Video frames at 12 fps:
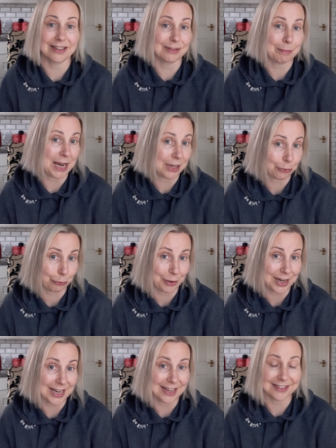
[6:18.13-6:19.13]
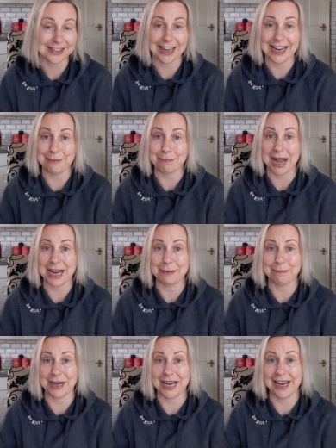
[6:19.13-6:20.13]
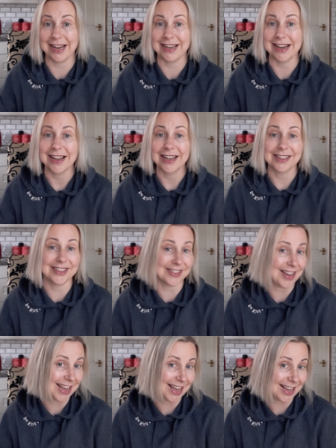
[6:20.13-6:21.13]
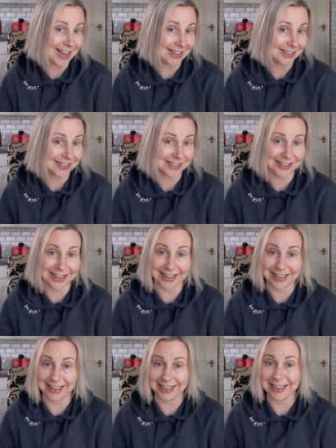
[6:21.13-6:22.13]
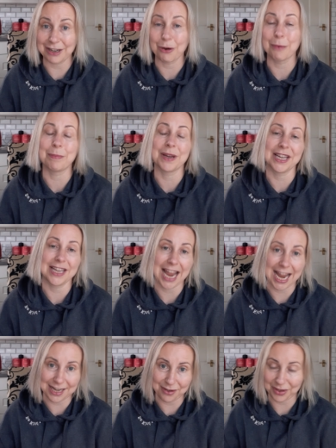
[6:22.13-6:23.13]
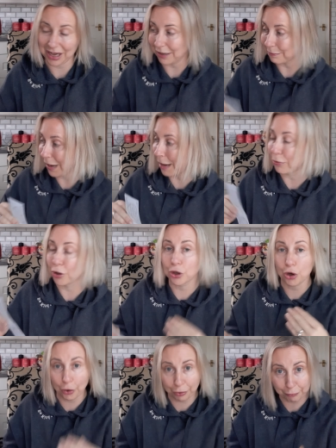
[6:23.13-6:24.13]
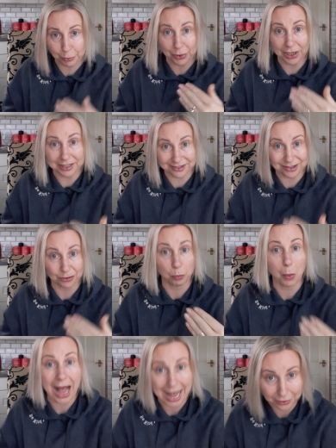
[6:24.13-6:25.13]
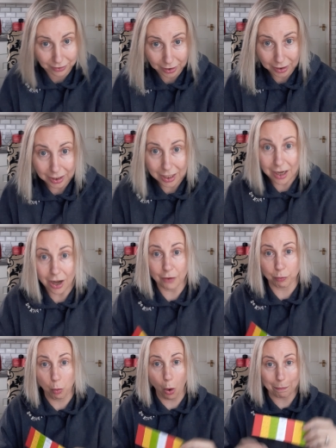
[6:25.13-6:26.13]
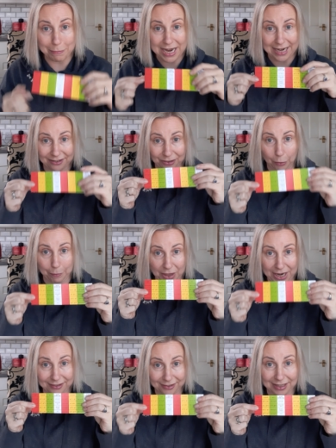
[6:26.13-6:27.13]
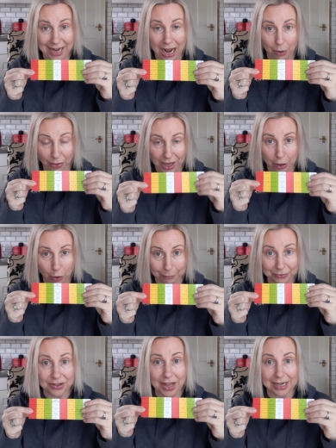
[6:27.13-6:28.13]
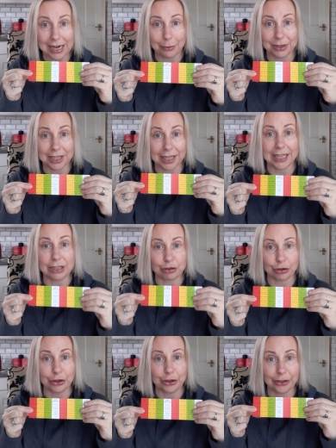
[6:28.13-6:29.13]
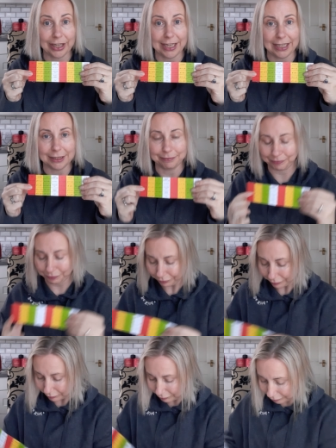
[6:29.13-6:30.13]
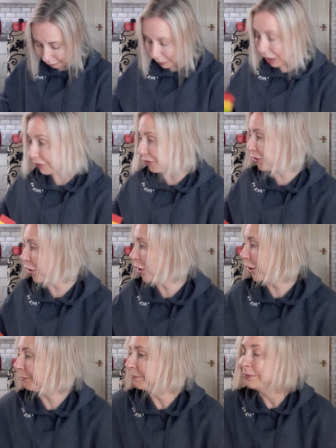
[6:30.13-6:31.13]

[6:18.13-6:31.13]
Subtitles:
pastries, it might be desserts, it could be anything. But I'm going to go through the list as well of what makes up this and how they come to that calculation. Okay, so